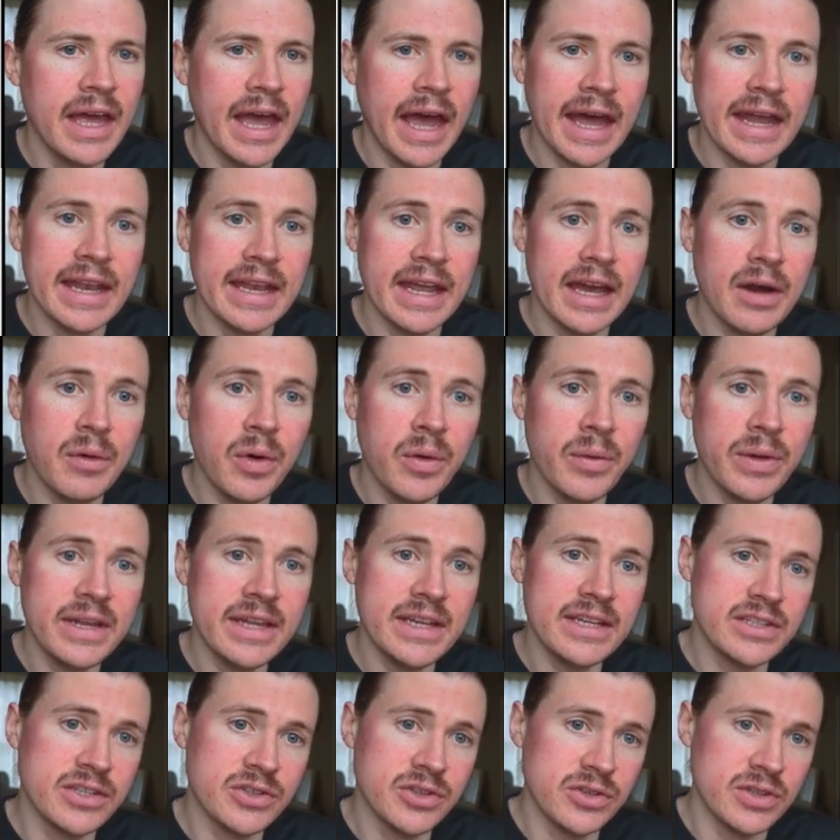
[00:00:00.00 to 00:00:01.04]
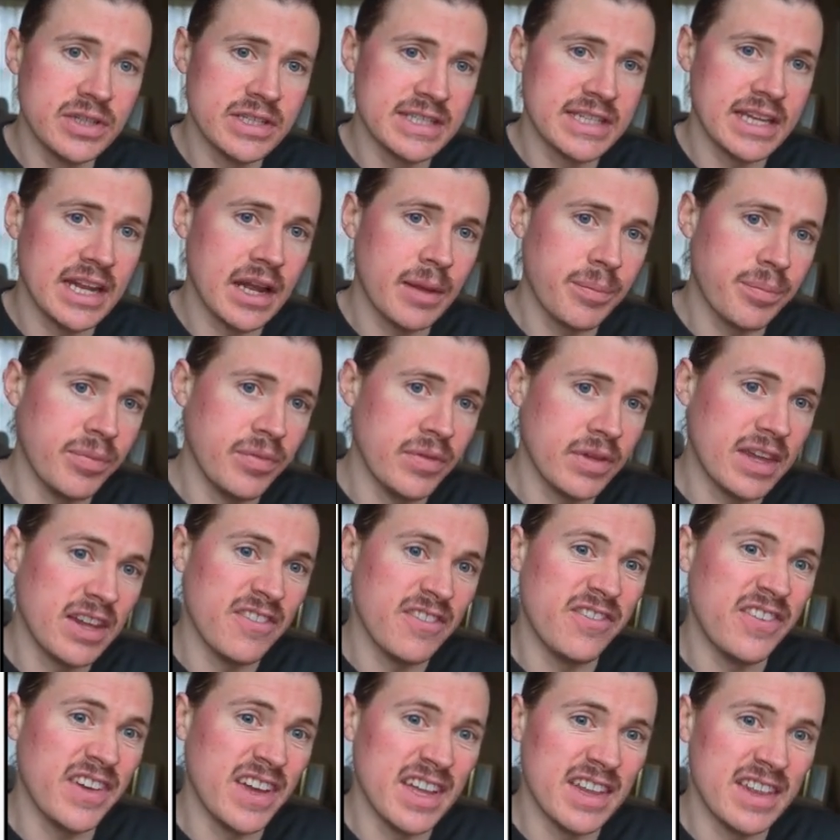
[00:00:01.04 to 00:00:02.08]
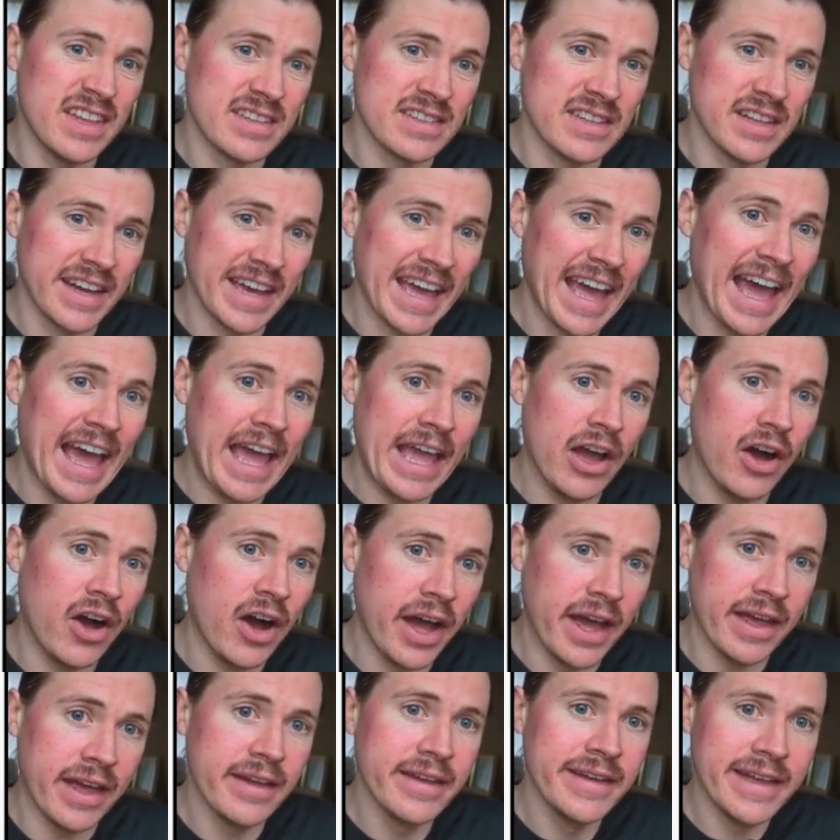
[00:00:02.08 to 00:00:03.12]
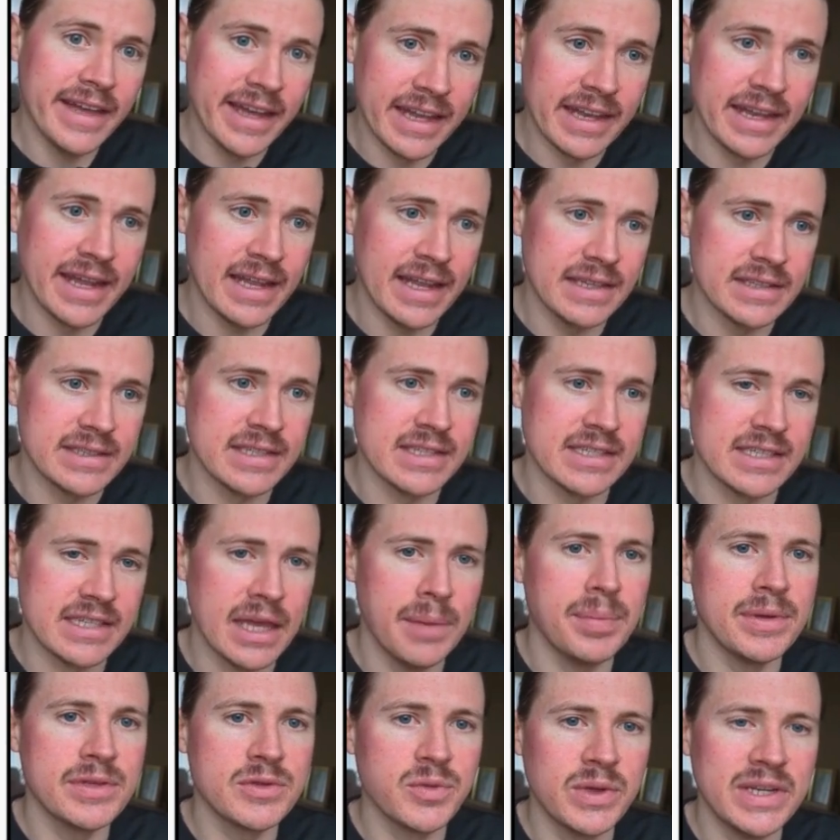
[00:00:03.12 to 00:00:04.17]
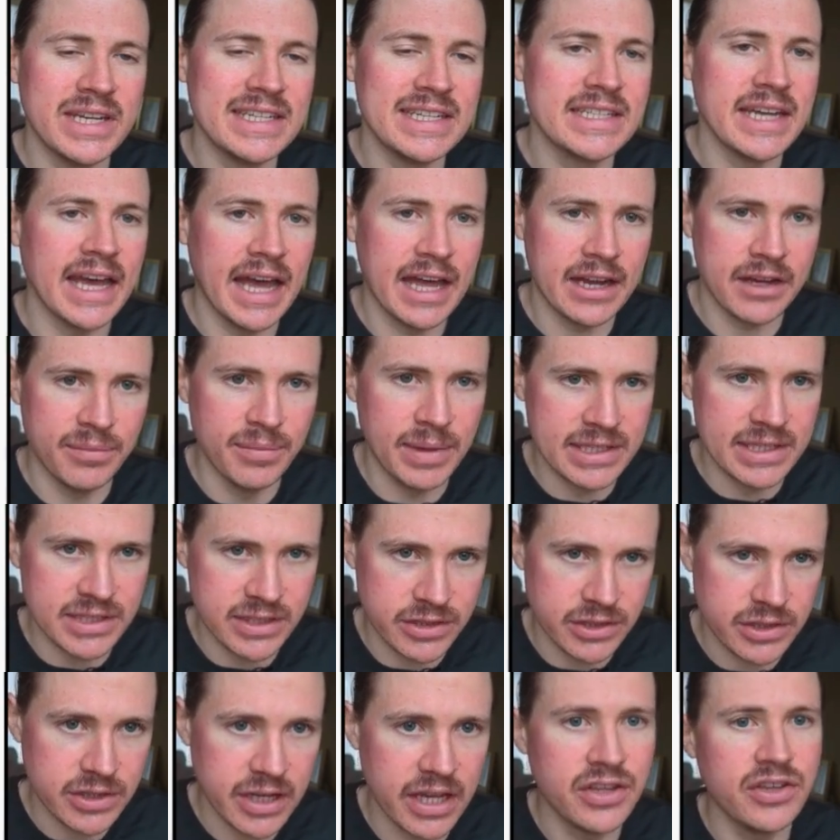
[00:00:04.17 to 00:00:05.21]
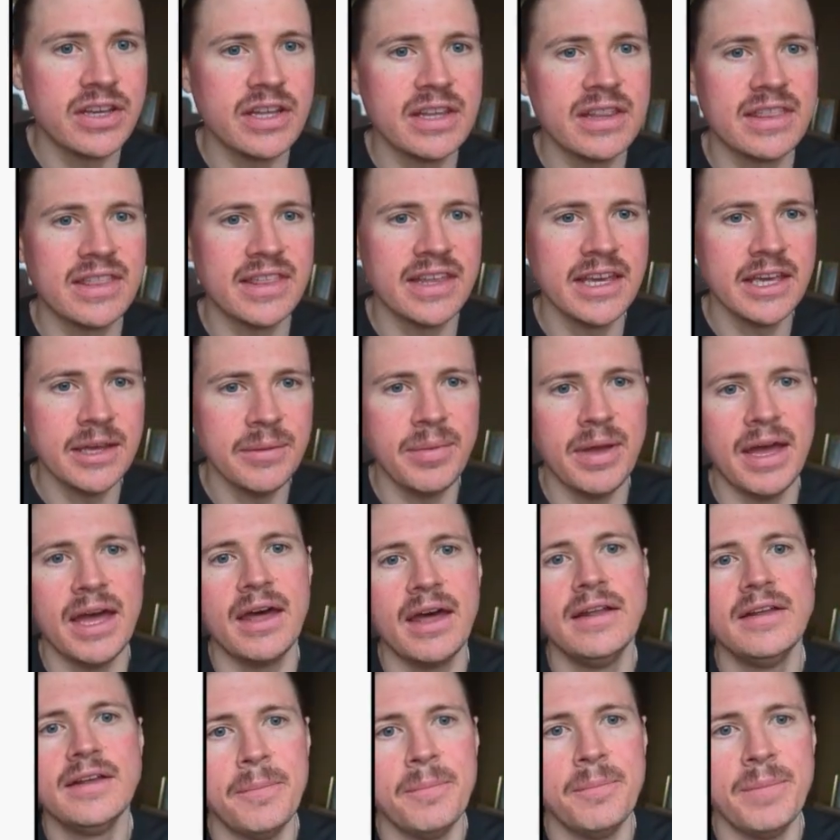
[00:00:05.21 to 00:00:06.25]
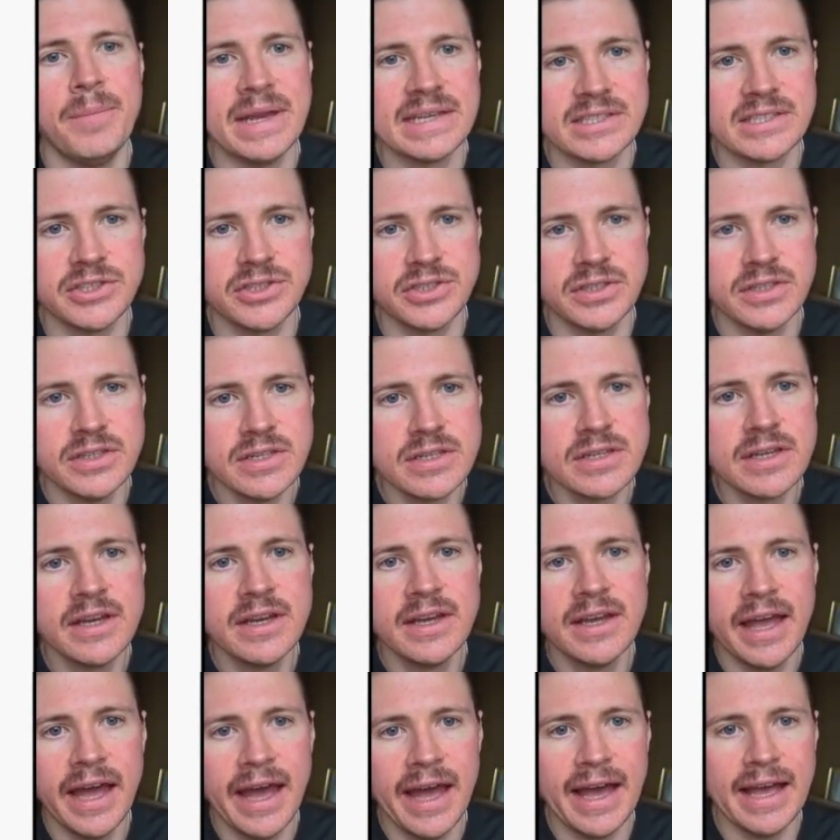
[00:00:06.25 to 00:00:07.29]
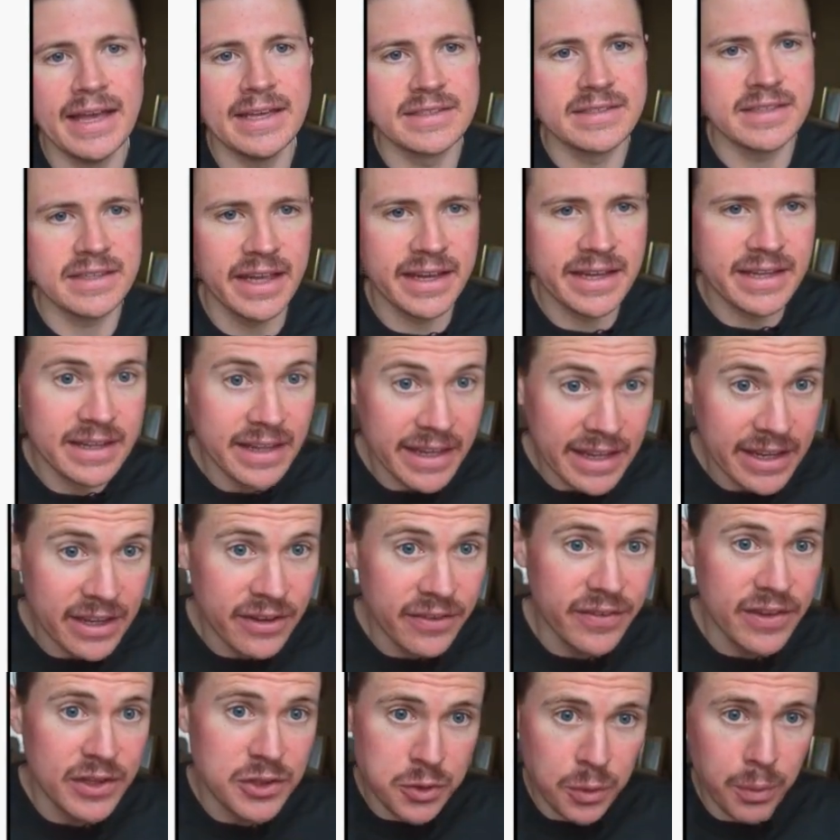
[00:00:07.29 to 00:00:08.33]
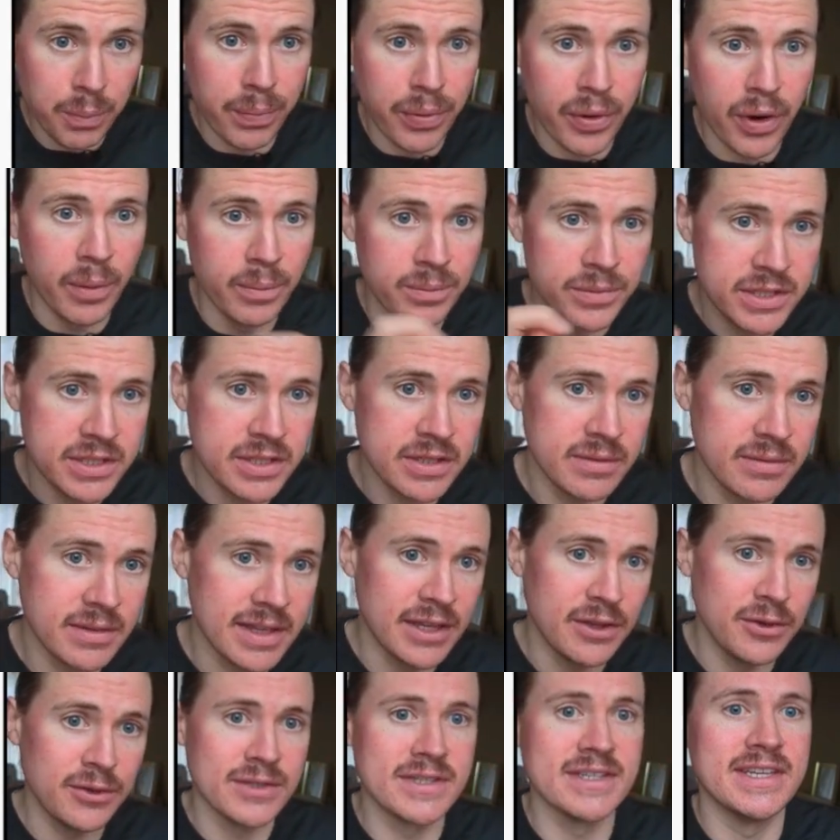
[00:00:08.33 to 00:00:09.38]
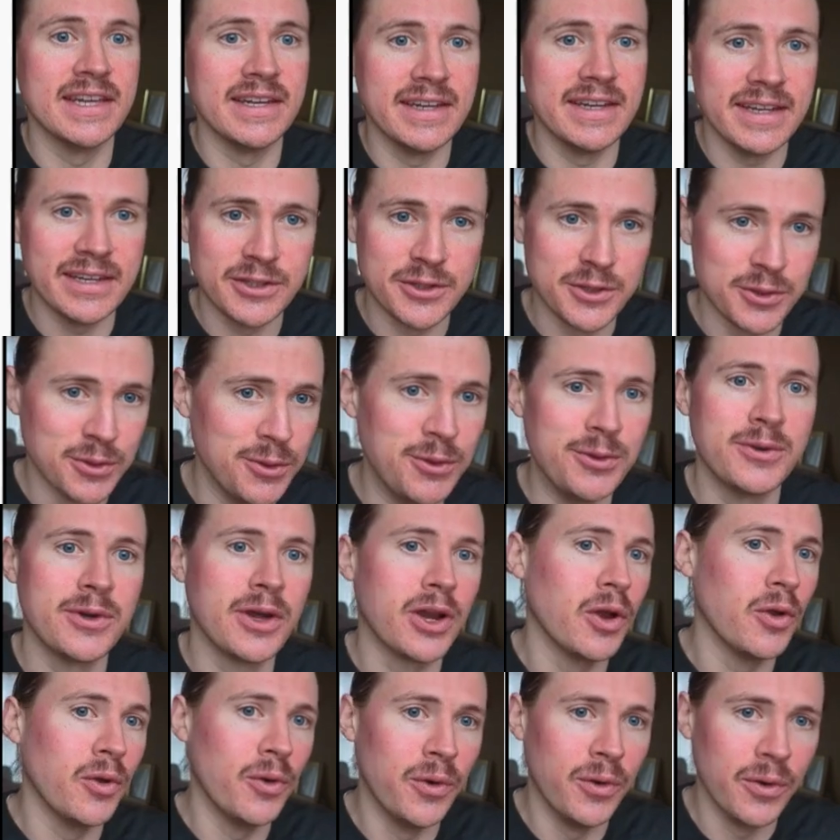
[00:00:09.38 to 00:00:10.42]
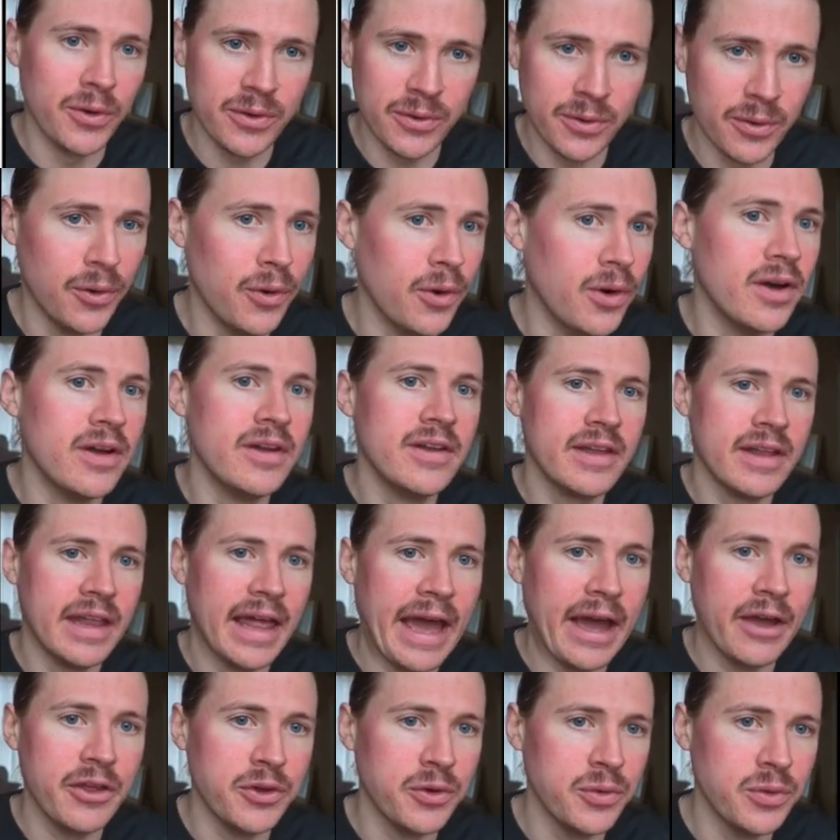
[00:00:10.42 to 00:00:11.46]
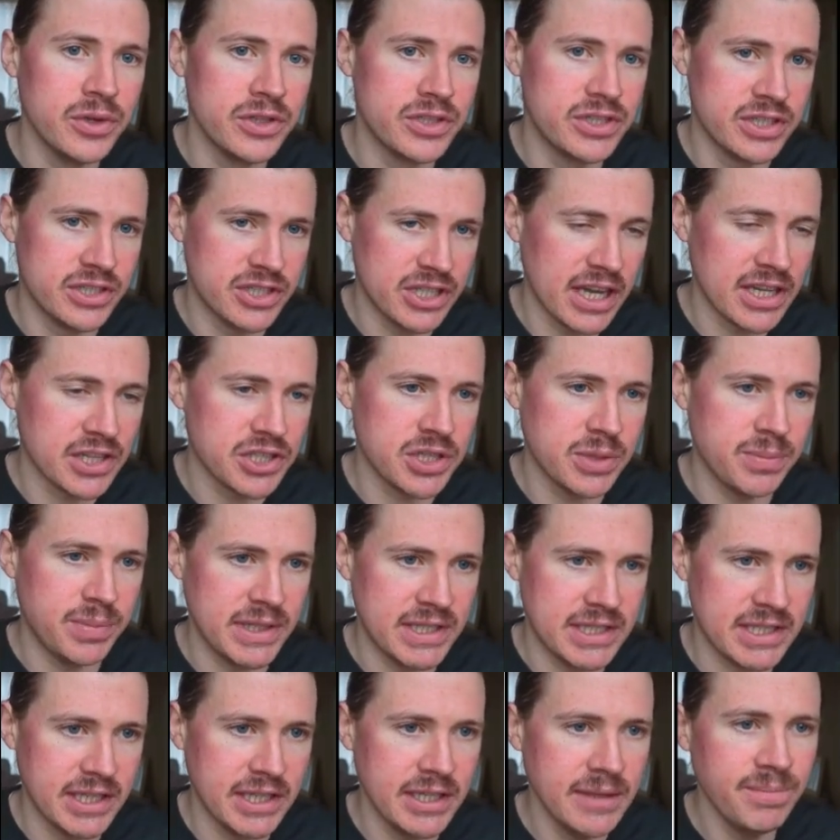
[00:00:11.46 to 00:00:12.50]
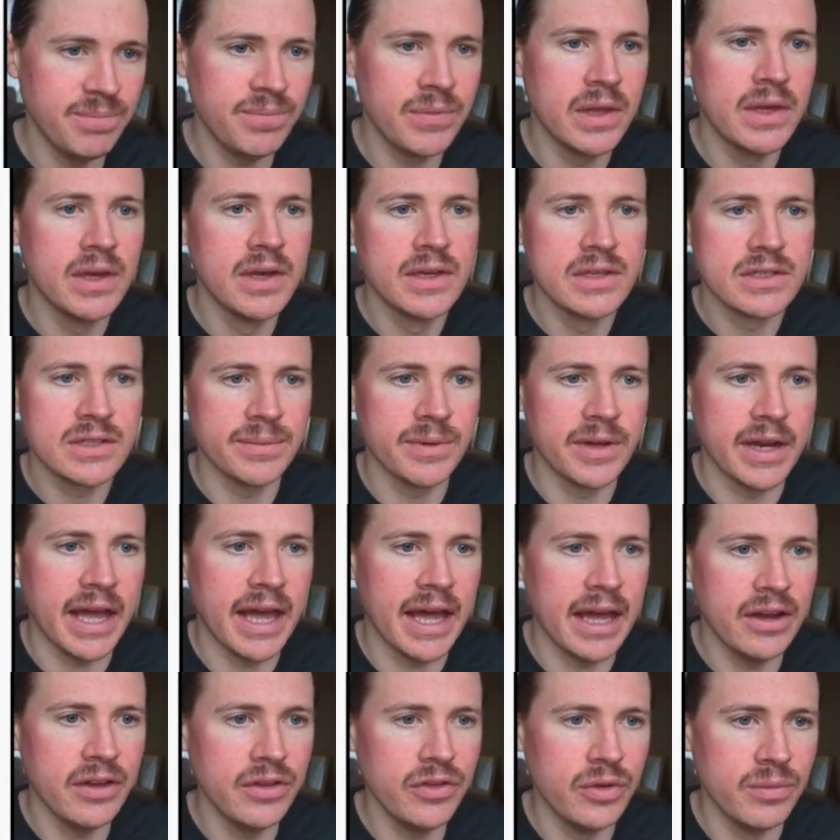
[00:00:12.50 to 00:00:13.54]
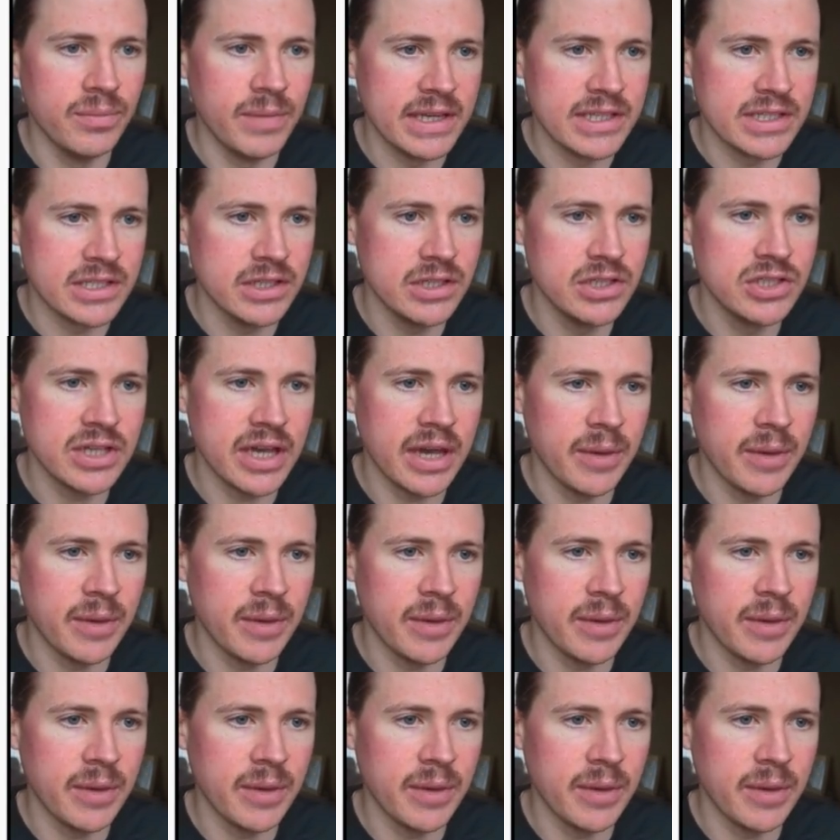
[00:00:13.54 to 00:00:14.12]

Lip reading: And now what we need to do to set up, configure this like AI analysis step is we need to add a message. And you can think about messages as like individual prompts that you're sending to Claude or how you would to ChatGPT. So I'm going to add a new message. And